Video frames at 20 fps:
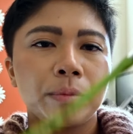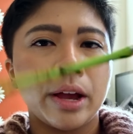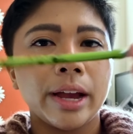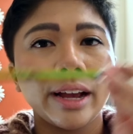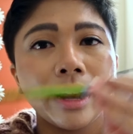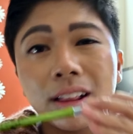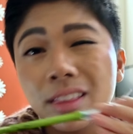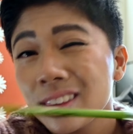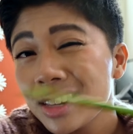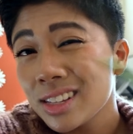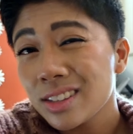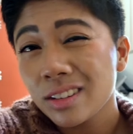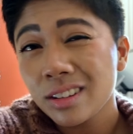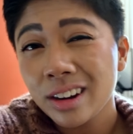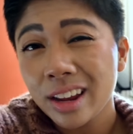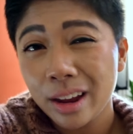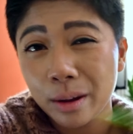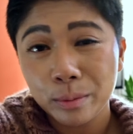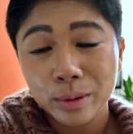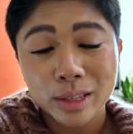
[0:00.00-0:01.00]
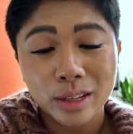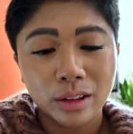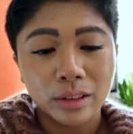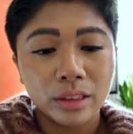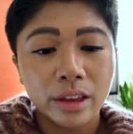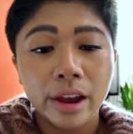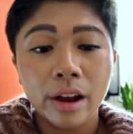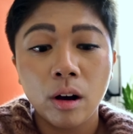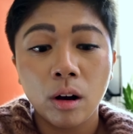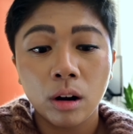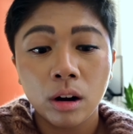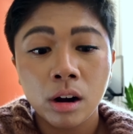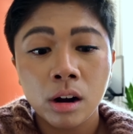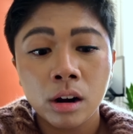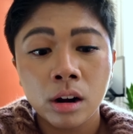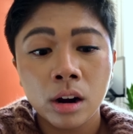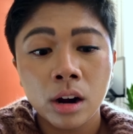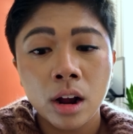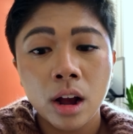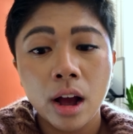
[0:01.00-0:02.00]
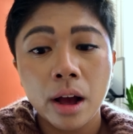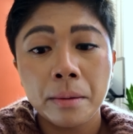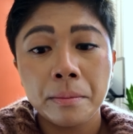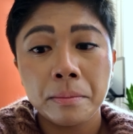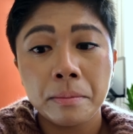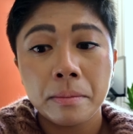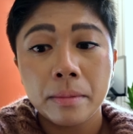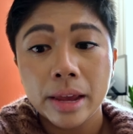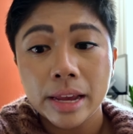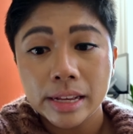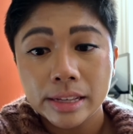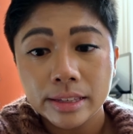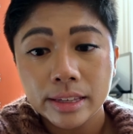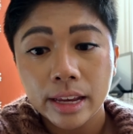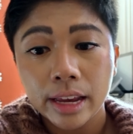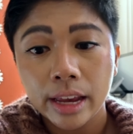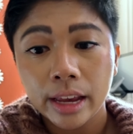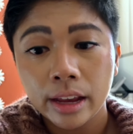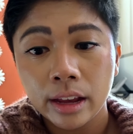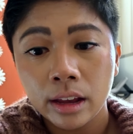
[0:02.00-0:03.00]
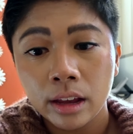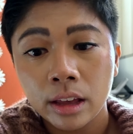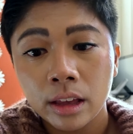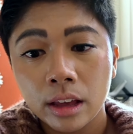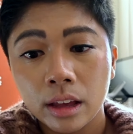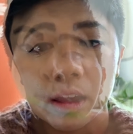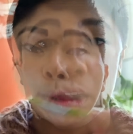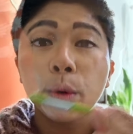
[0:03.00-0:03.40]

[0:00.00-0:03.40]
I got these on Amazon. They are amazing.